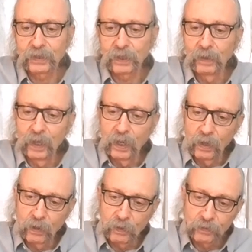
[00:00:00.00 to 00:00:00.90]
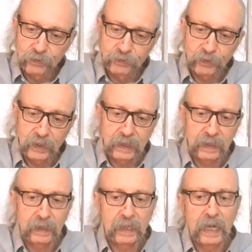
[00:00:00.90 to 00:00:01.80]
So 3
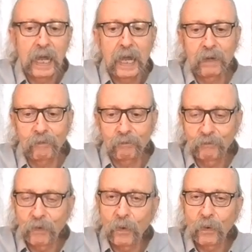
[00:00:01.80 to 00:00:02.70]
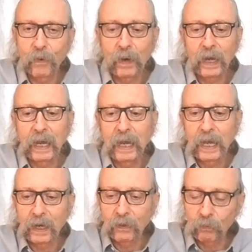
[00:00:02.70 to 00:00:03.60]
and 4
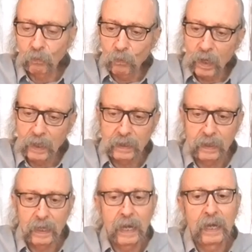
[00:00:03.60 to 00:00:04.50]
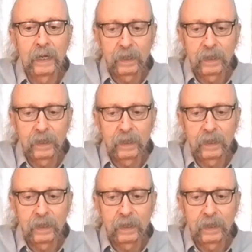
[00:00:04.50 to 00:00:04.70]
and 1 and